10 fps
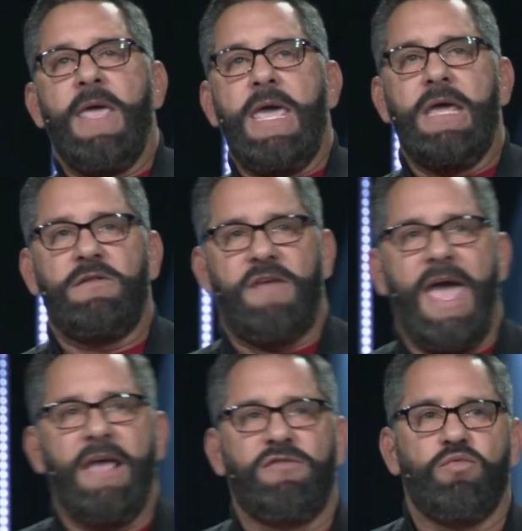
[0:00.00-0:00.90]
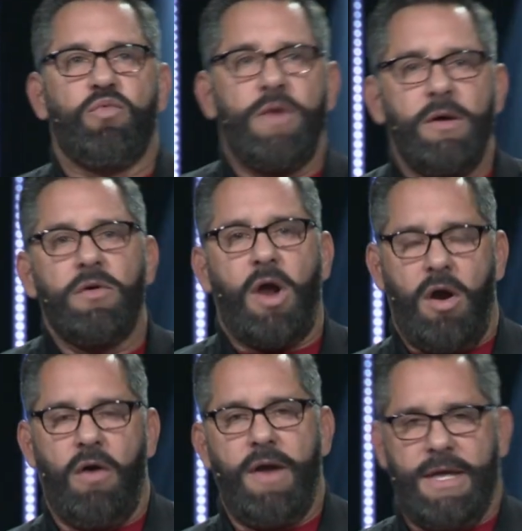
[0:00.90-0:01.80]
it takes real
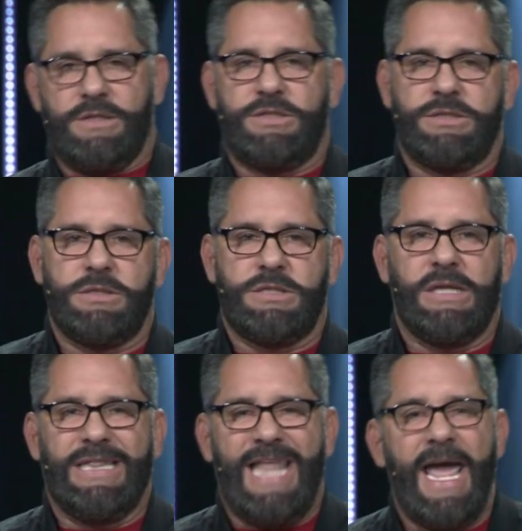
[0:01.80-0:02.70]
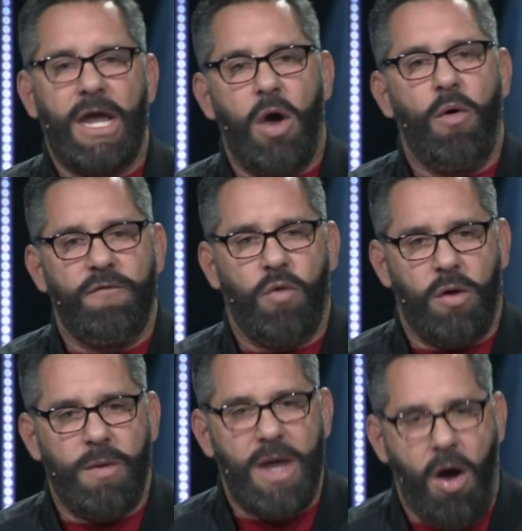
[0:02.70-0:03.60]
courage to let go of where
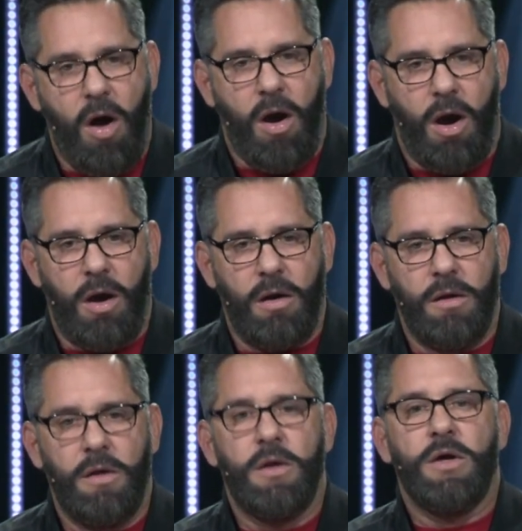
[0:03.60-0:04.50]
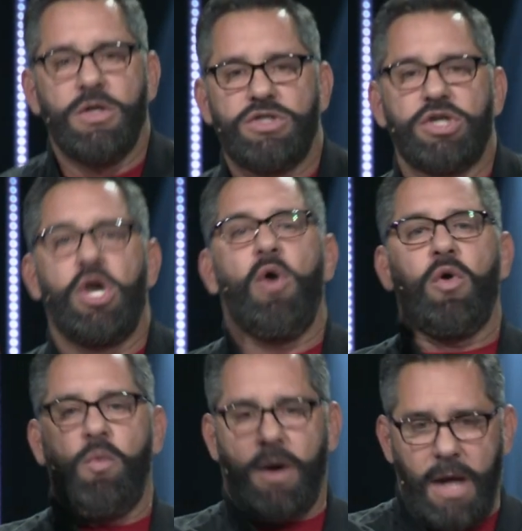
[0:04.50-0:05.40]
we are to go to
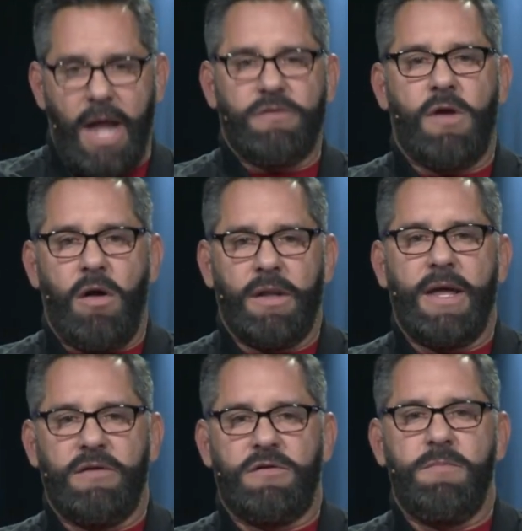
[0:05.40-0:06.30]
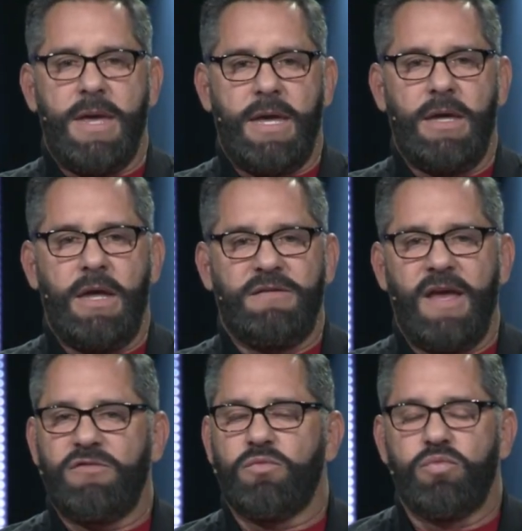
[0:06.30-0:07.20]
where God's calling us to be. It
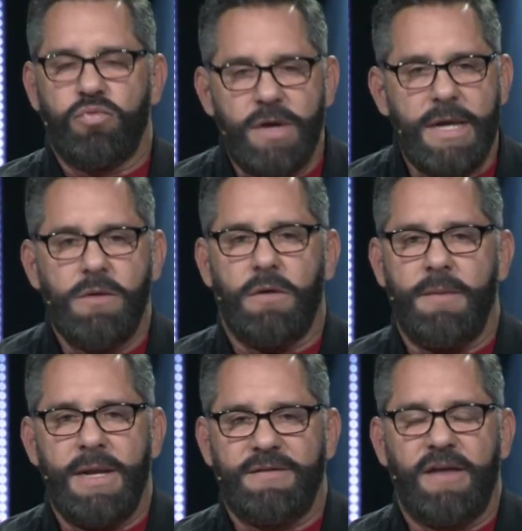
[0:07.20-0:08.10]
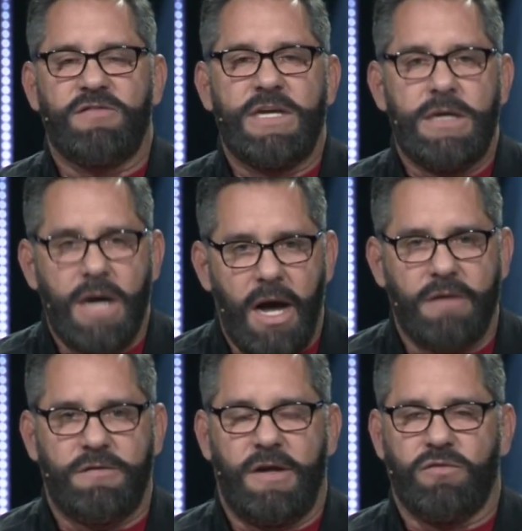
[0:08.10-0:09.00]
takes real, I mean, it takes
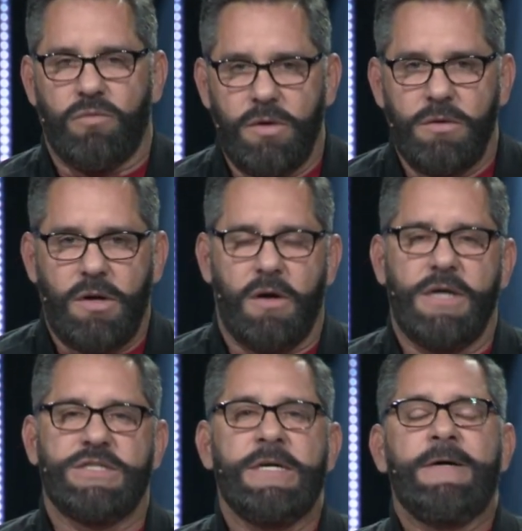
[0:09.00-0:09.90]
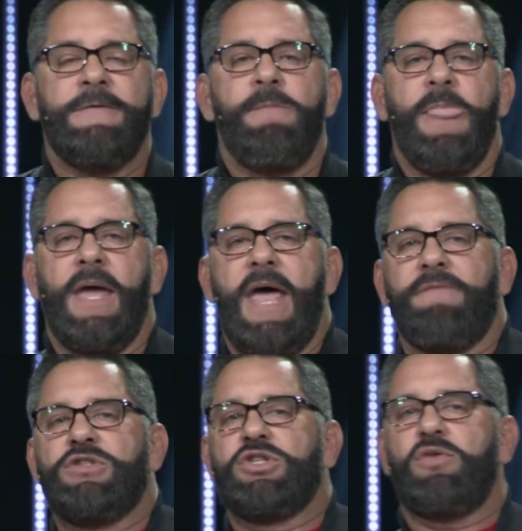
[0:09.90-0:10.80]
guts, it takes real courage and
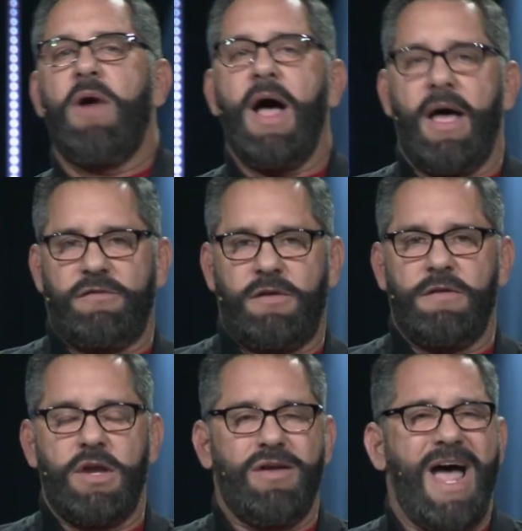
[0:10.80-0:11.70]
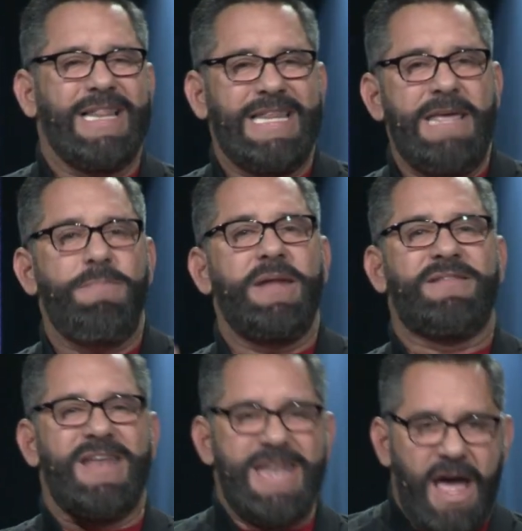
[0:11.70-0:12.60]
have trust that you're not leaping
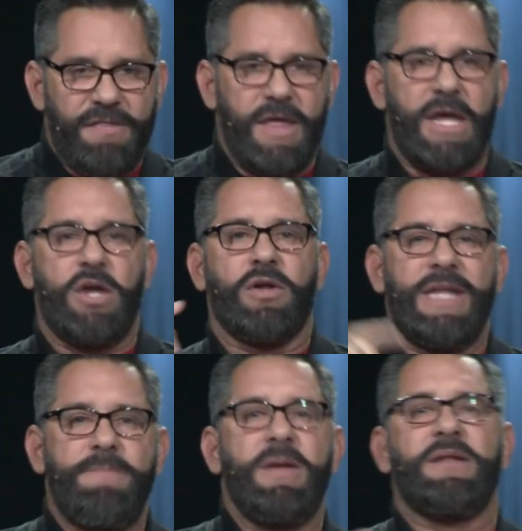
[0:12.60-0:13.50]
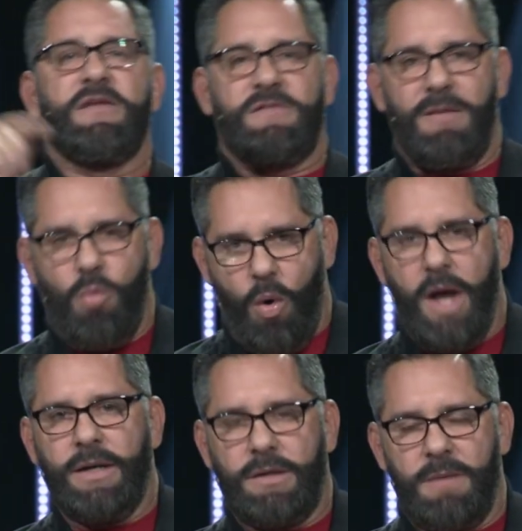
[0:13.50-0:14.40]
to nothing, you're leaping to
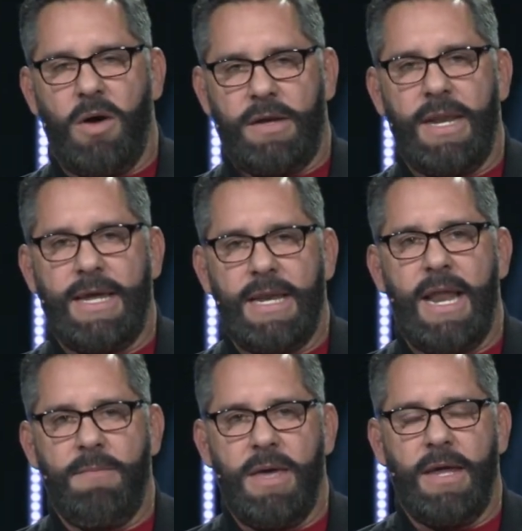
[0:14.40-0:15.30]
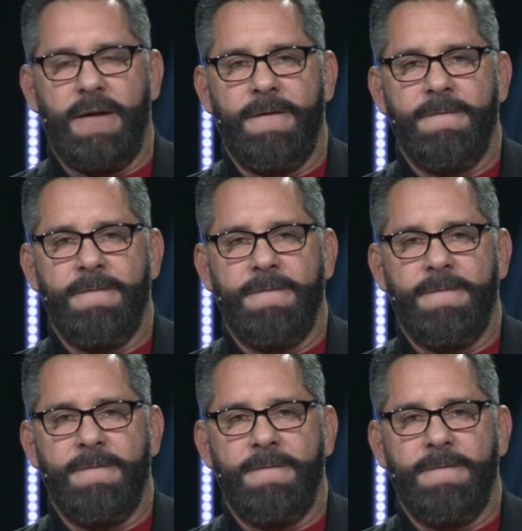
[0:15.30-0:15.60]
someone. Come on, can I get an amen?